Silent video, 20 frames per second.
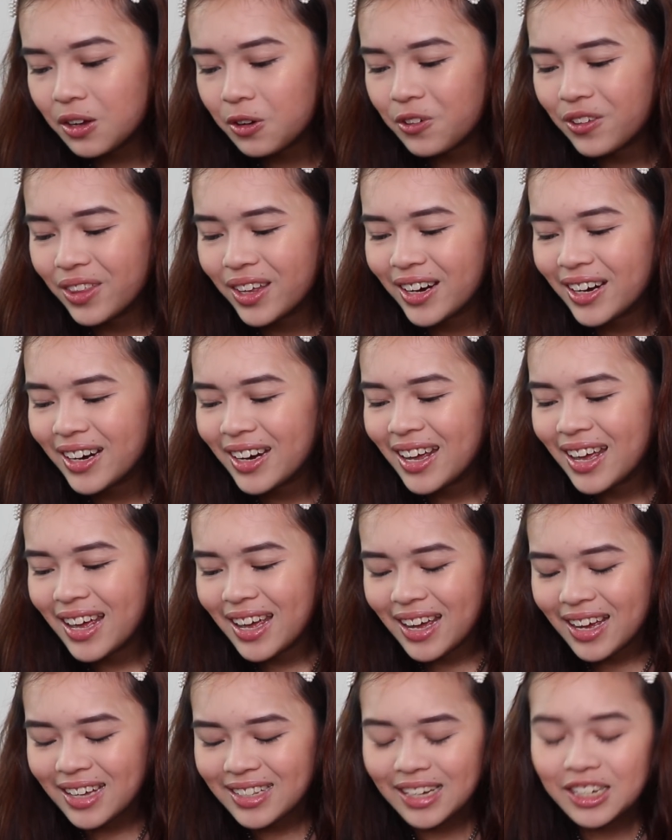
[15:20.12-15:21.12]
not go there.
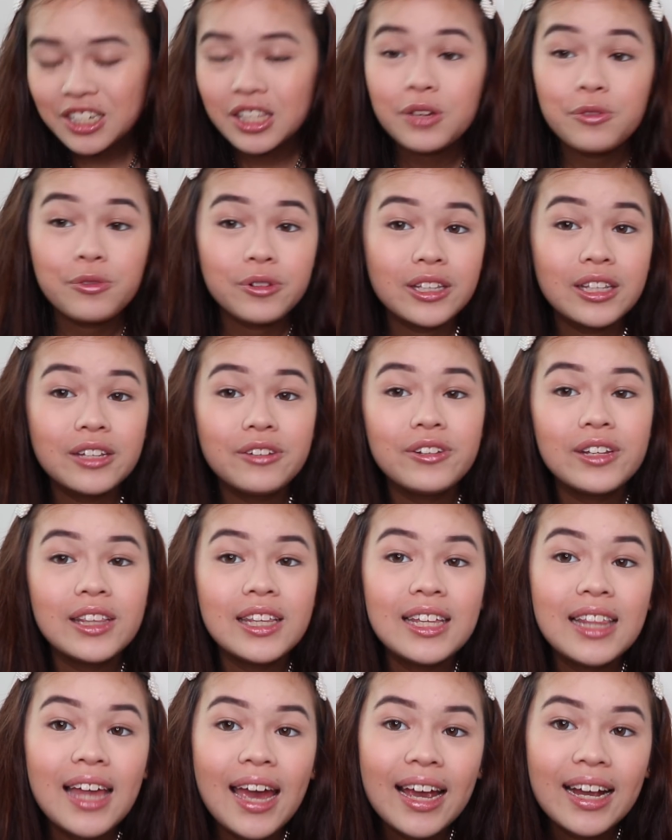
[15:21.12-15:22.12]
It's actually really,
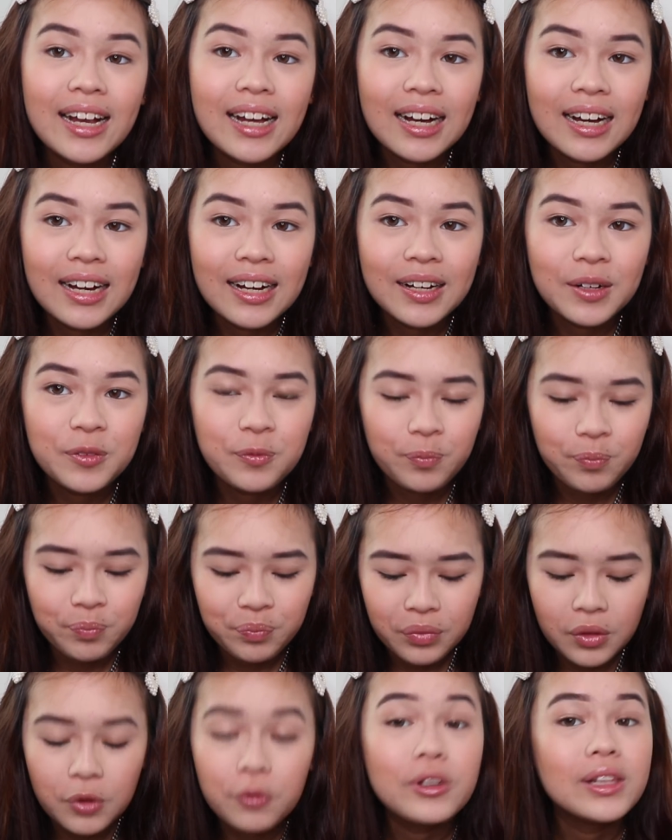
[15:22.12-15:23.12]
really like,
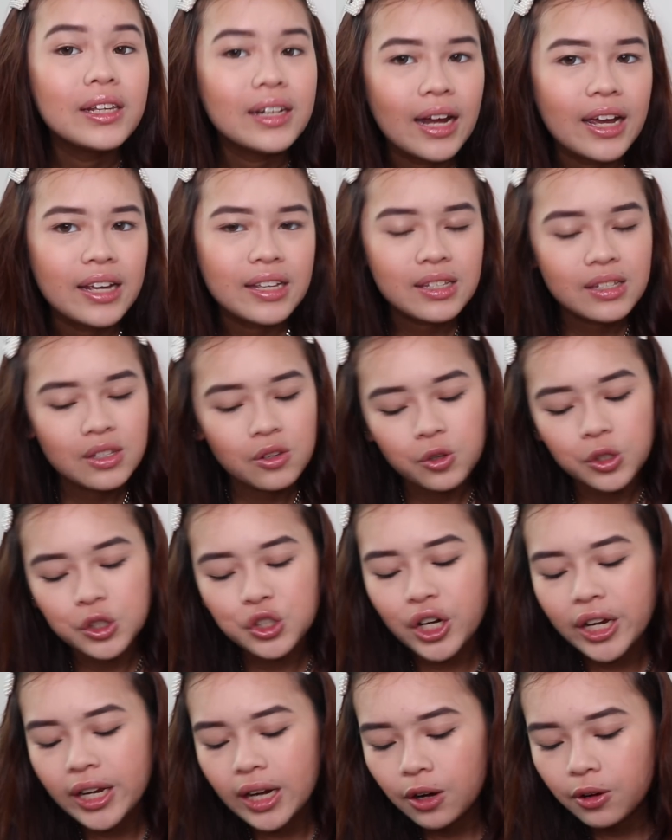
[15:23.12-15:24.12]
really nice. So
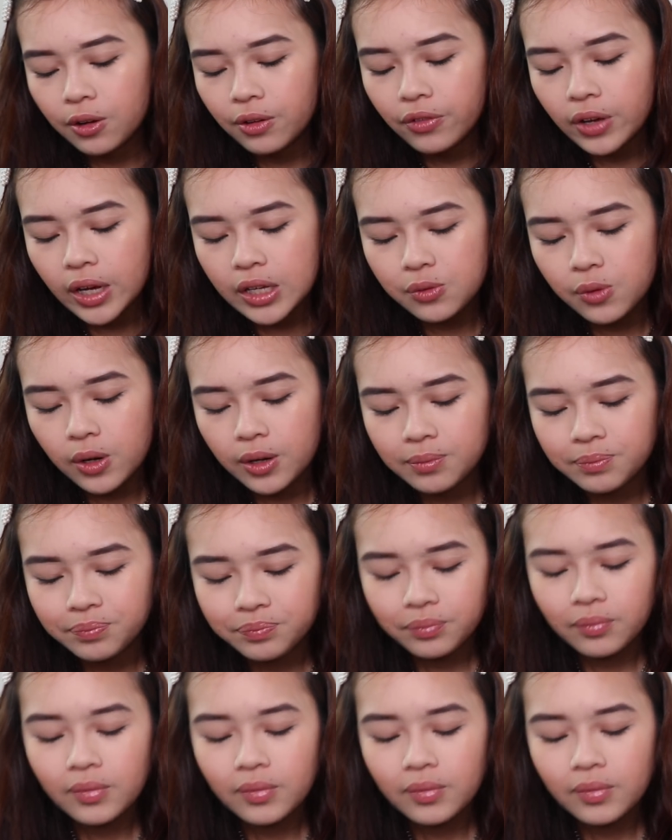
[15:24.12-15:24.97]
try it out if you guys want.